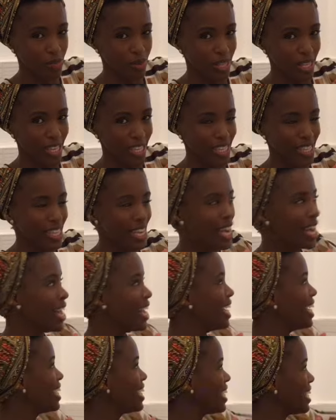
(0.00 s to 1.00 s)
place,
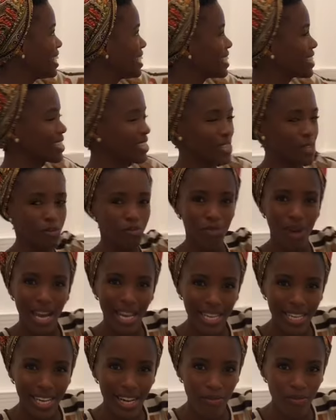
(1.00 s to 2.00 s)
a lizard
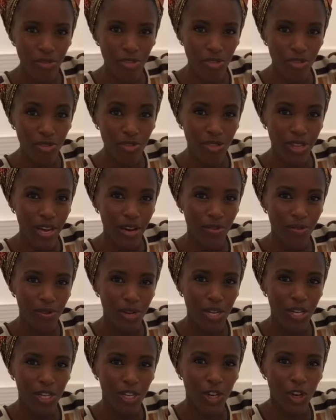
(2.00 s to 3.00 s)
might come through that
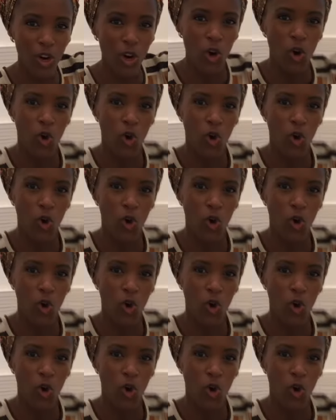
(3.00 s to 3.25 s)
window,